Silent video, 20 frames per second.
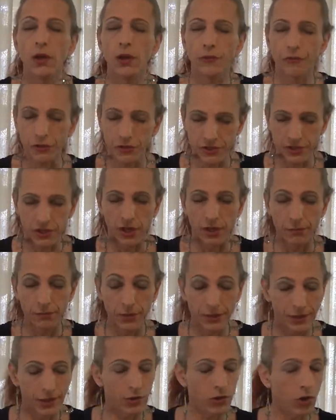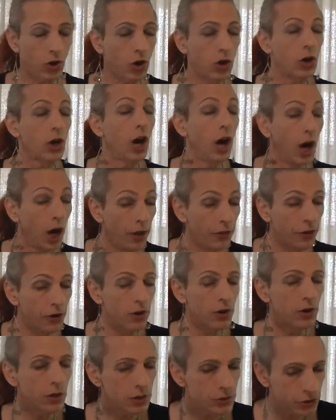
for some, but there are other